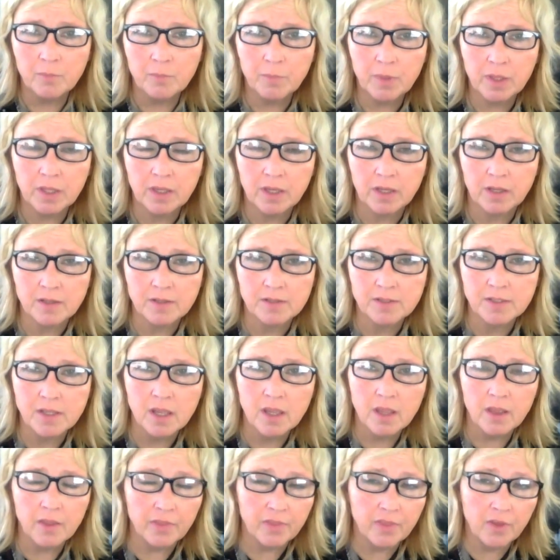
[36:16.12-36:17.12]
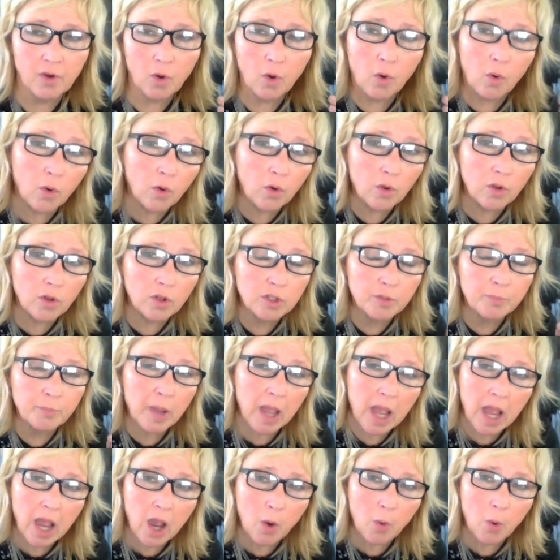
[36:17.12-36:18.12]
because the old
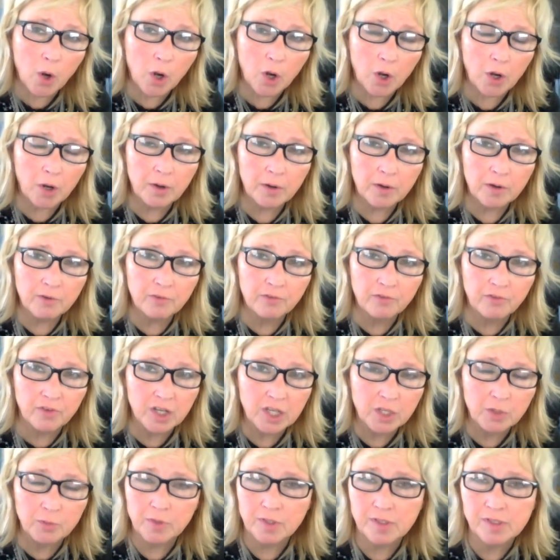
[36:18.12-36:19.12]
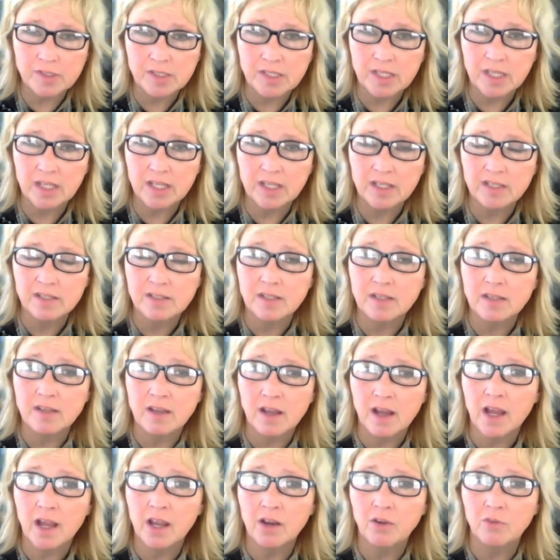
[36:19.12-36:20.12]
power frequency is
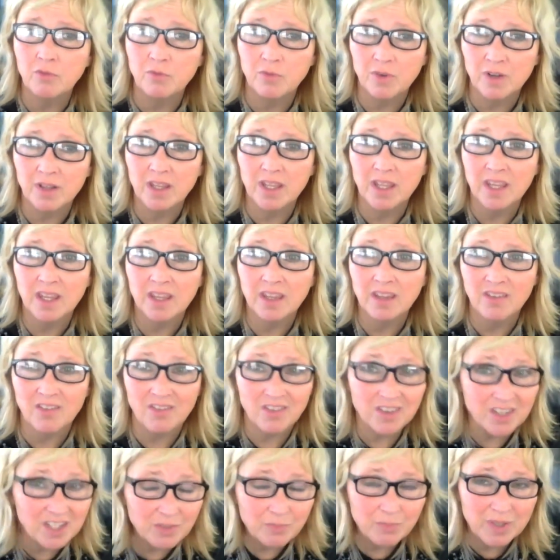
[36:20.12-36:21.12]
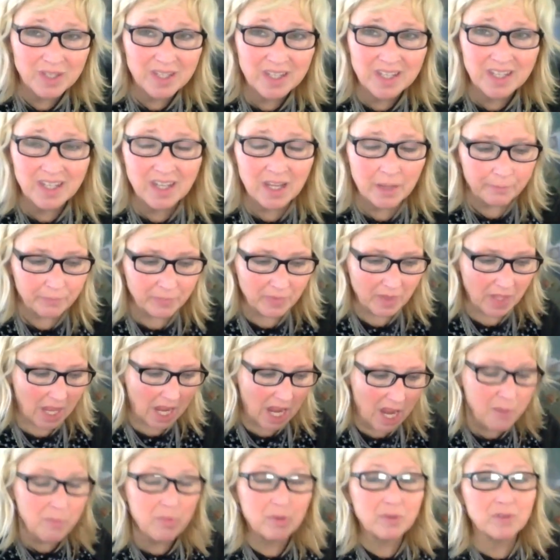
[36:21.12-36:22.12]
not really going to be
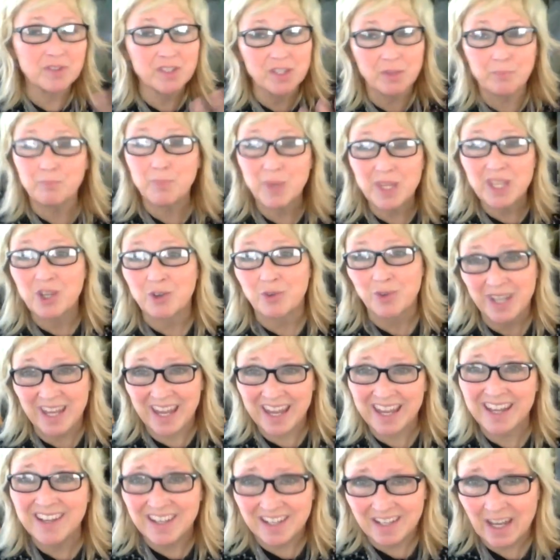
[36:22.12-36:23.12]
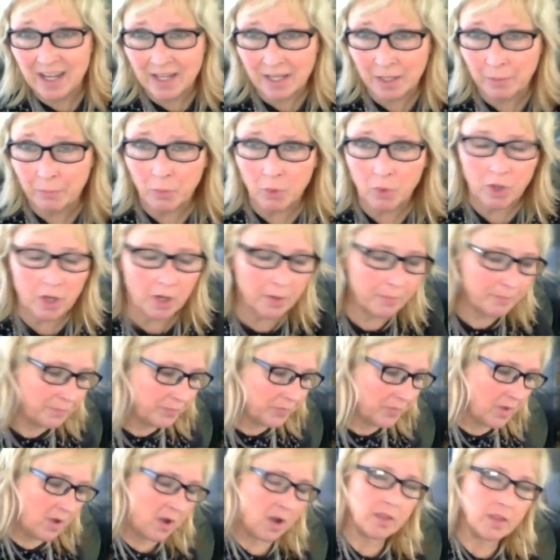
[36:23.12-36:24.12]
able to be created anymore
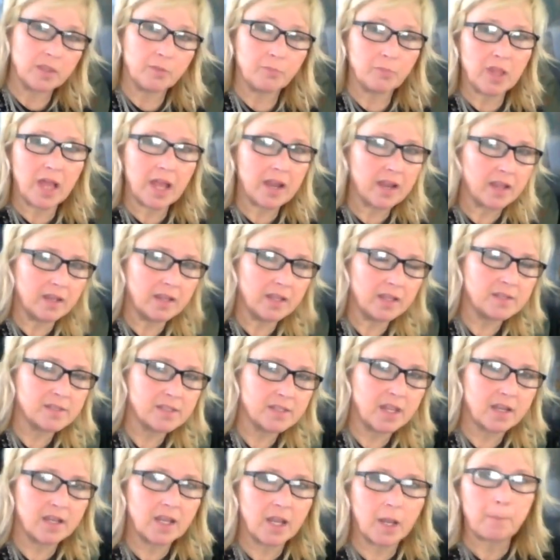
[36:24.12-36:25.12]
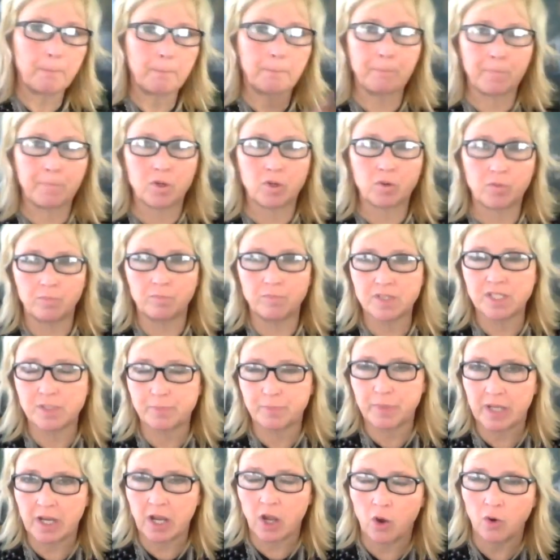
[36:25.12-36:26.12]
on the planet. It's getting
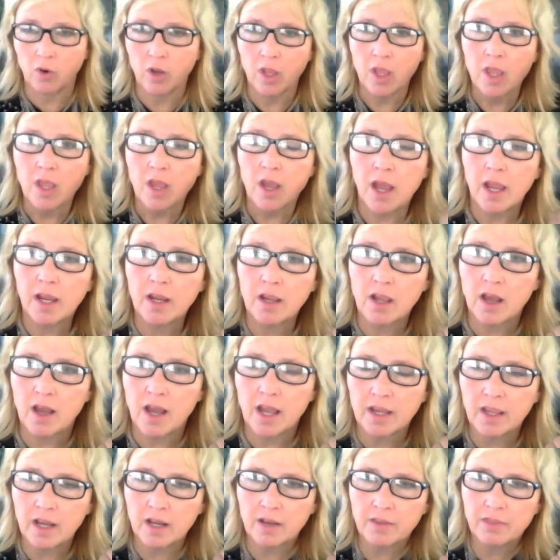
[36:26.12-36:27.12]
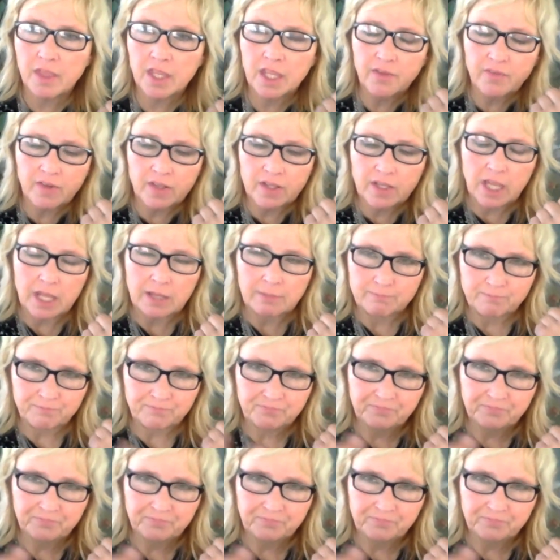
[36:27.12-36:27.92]
spit out. I kind of think of it like